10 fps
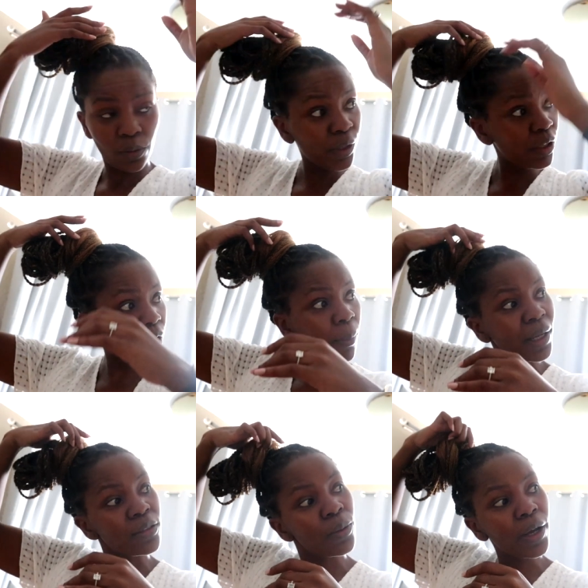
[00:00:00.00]
When do you go
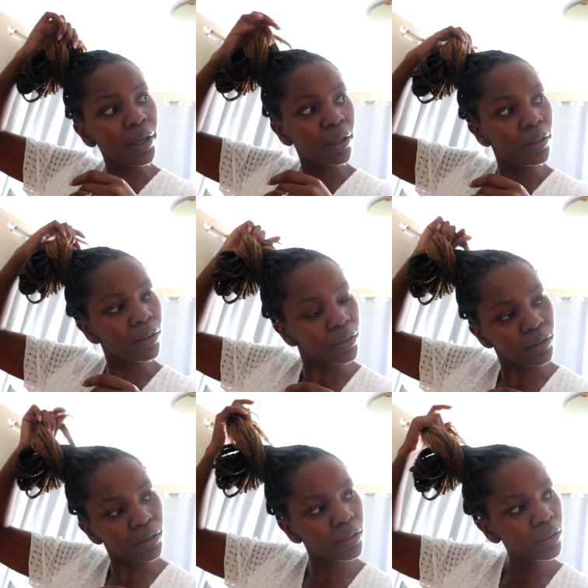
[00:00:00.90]
back to work?
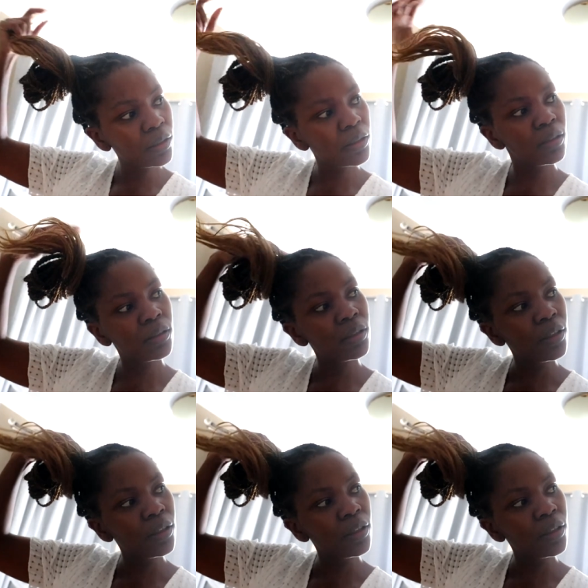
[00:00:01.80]
Friday.